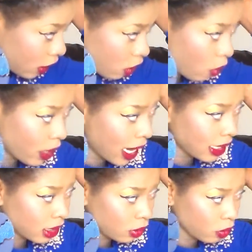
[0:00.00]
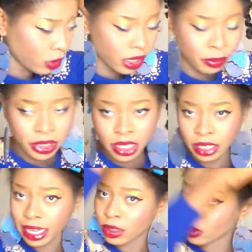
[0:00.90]
So let me
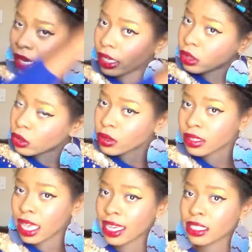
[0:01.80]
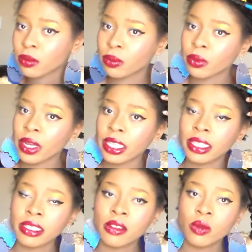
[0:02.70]
tell you guys what I use. I spray
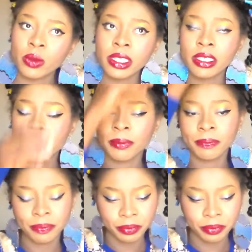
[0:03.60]
this with